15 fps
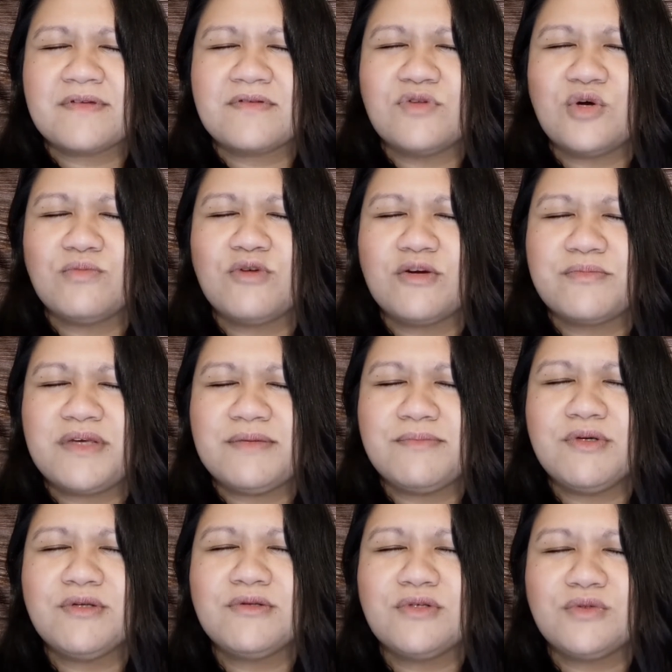no more
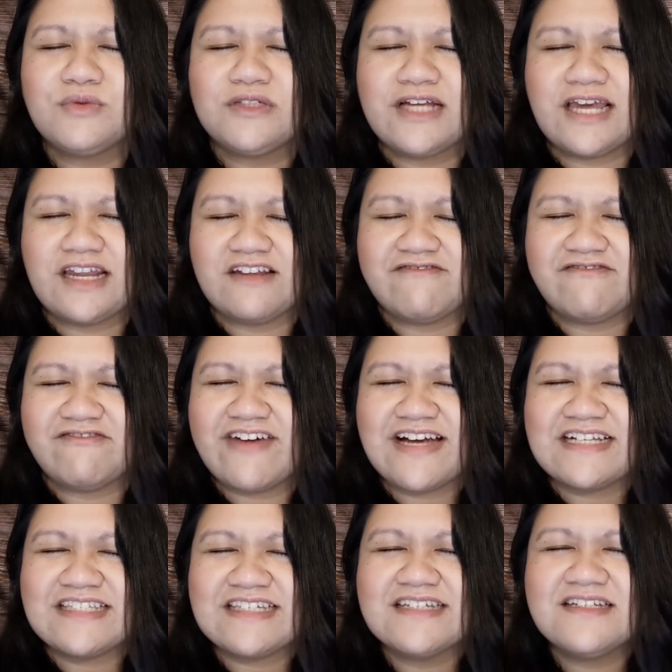people who will get
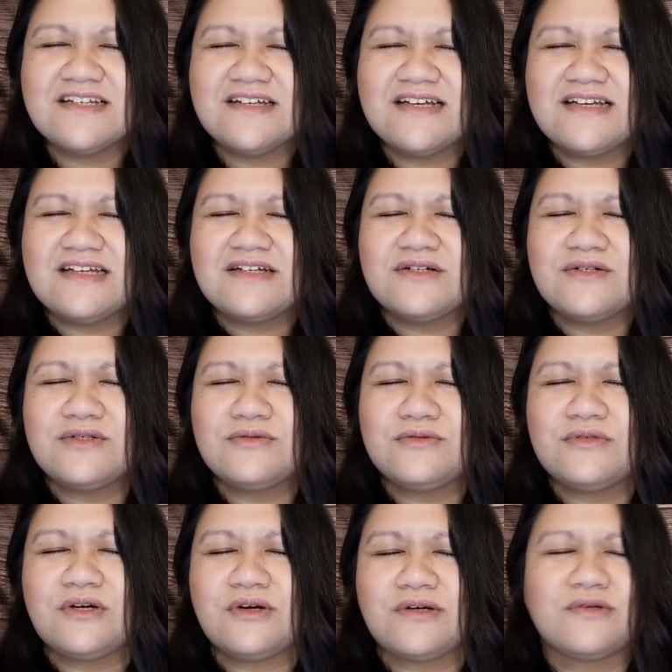infected
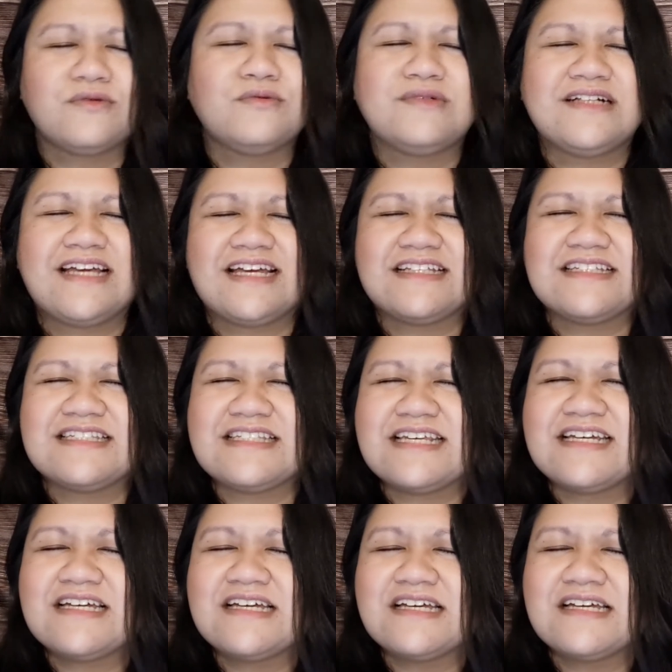who or who will get
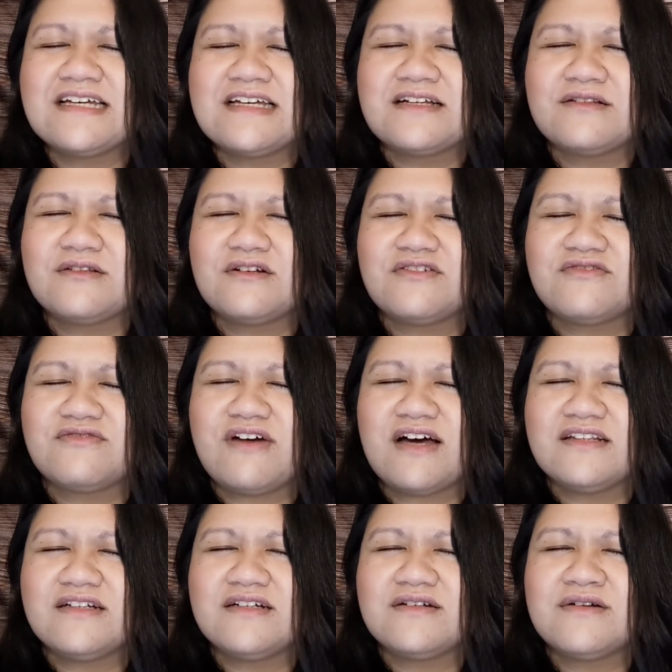sick lord
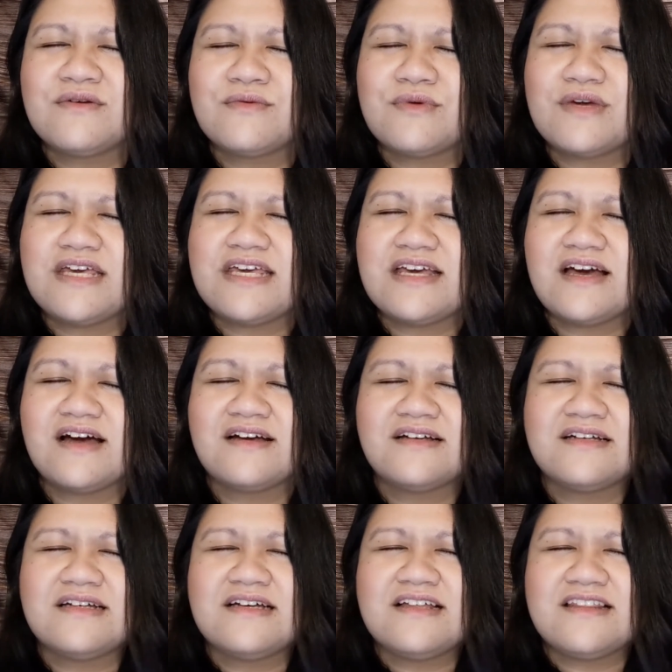father we
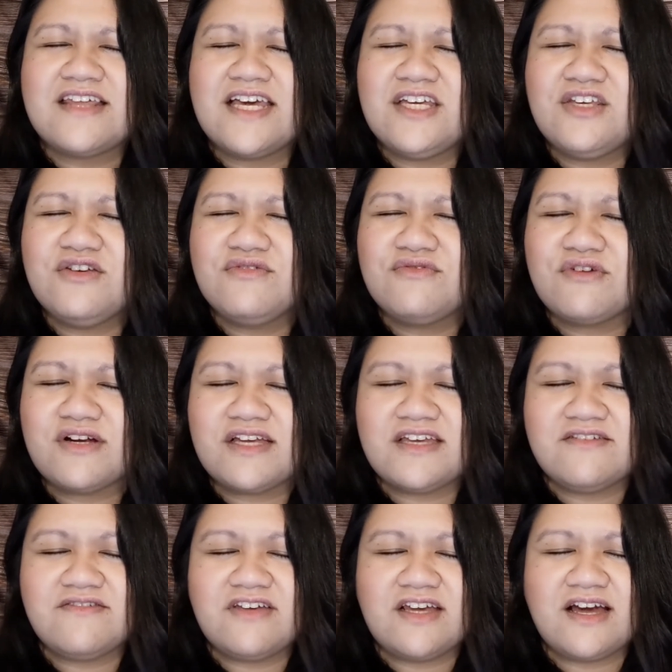thank you for
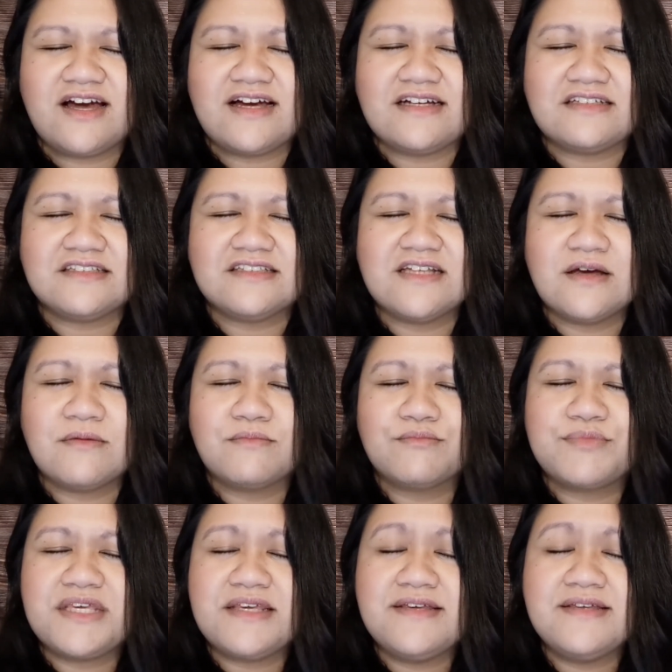giving us
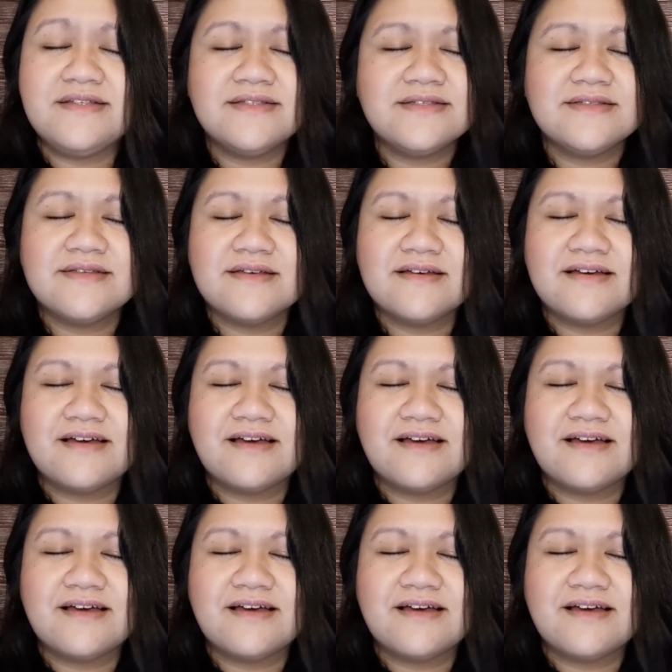peace